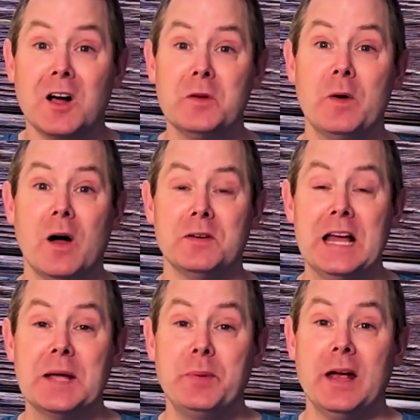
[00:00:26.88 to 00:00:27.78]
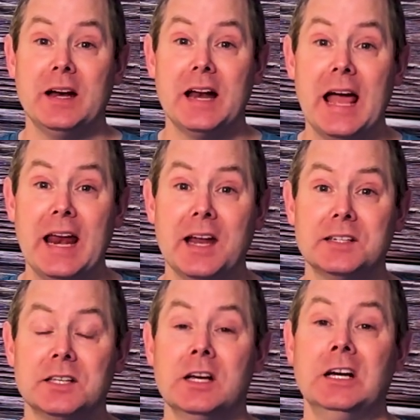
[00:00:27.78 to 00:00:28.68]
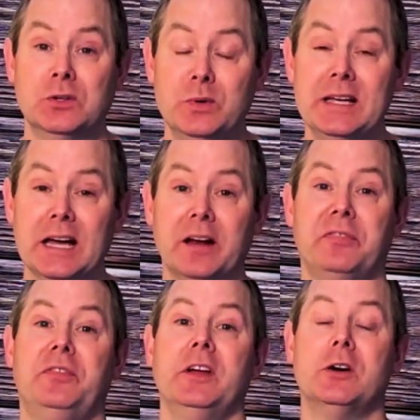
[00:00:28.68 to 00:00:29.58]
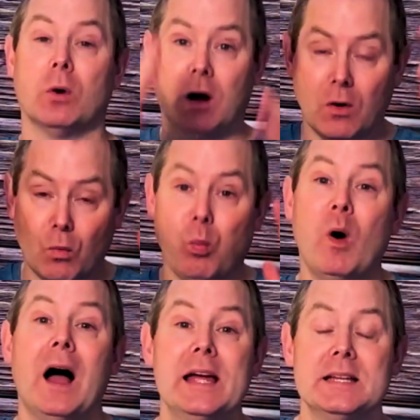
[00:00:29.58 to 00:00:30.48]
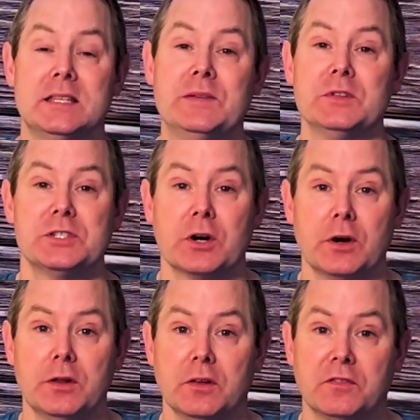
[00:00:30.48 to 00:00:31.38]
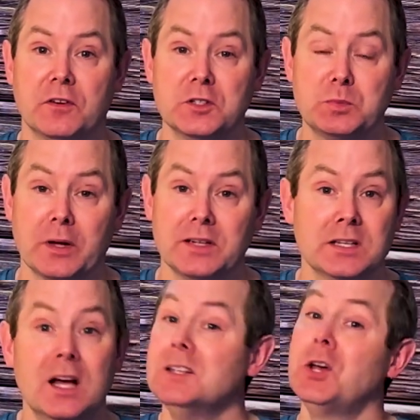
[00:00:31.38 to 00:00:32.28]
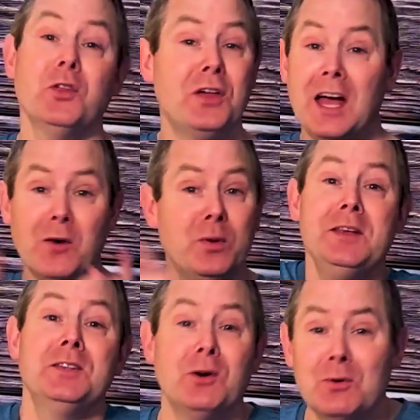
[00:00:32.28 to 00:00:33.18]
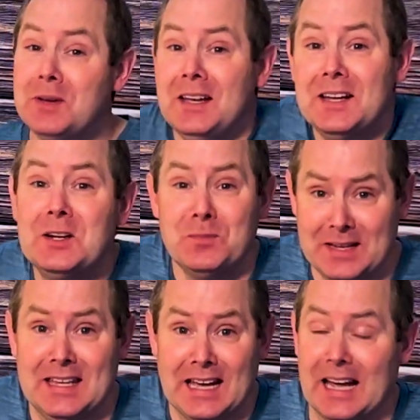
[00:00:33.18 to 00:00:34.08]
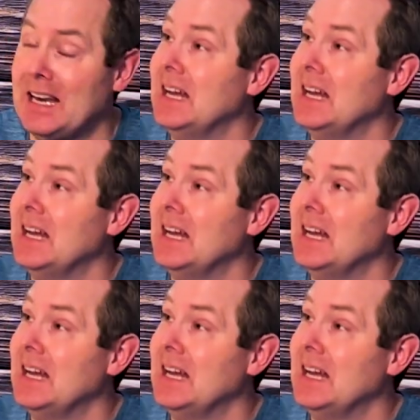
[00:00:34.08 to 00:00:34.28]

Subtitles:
about neck pain and headaches, we got to figure out why it's even started in the first place so that we don't get them again.